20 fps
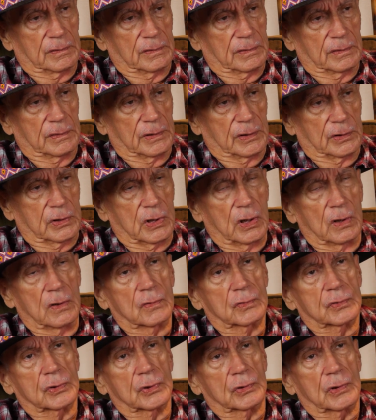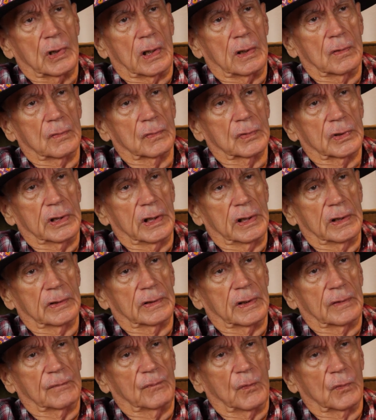their culture altogether,
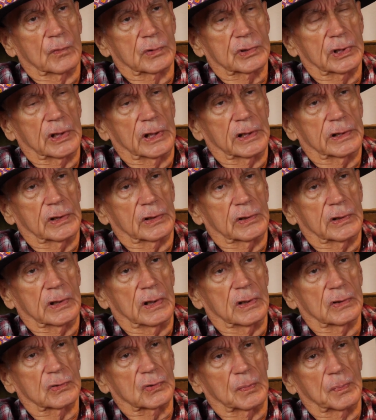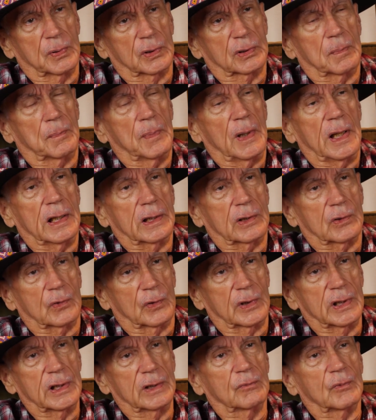they forsake their culture, but the Black
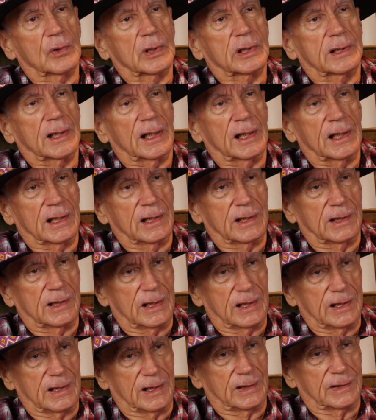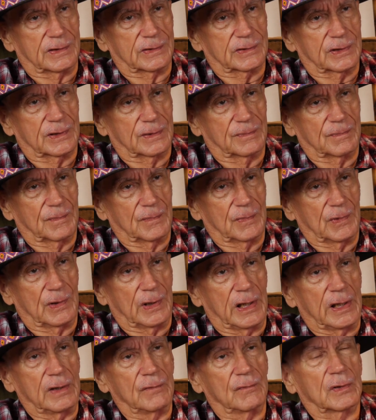Creek retained his.
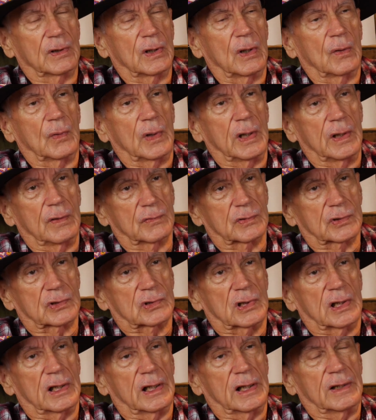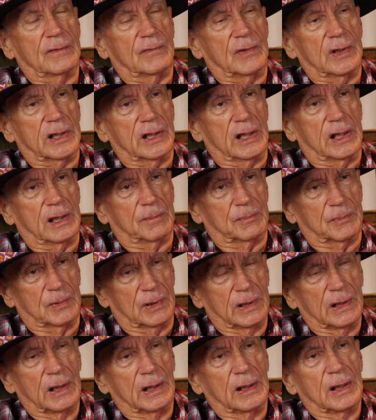Even though he was a slave, he kept
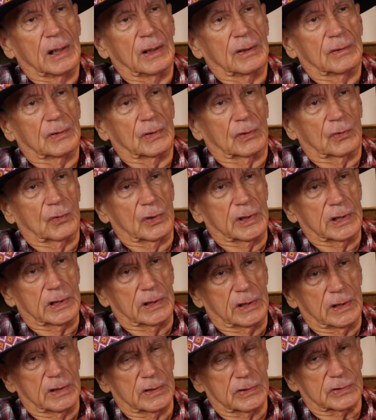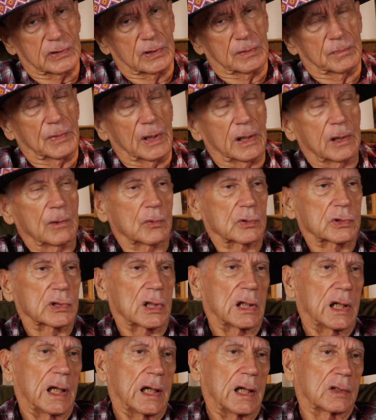the Creek custom. They was
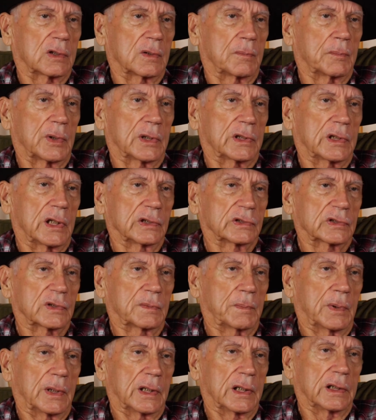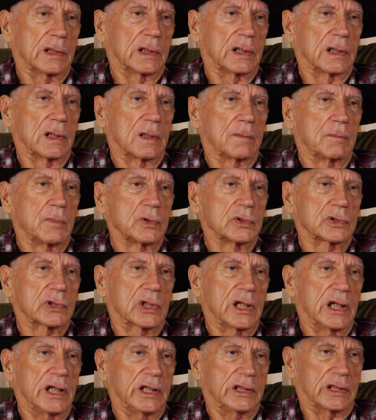allowed to participate in a
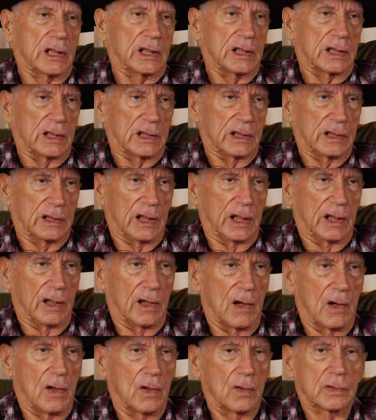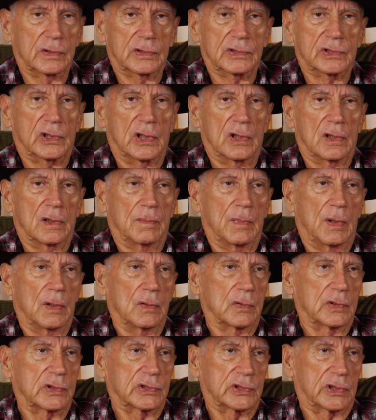busquita, all the
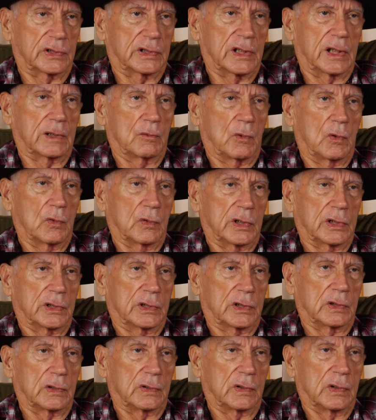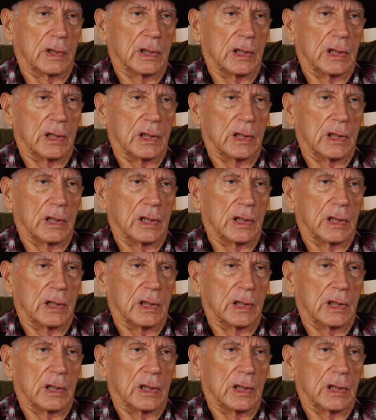ceremonies that they wanted to.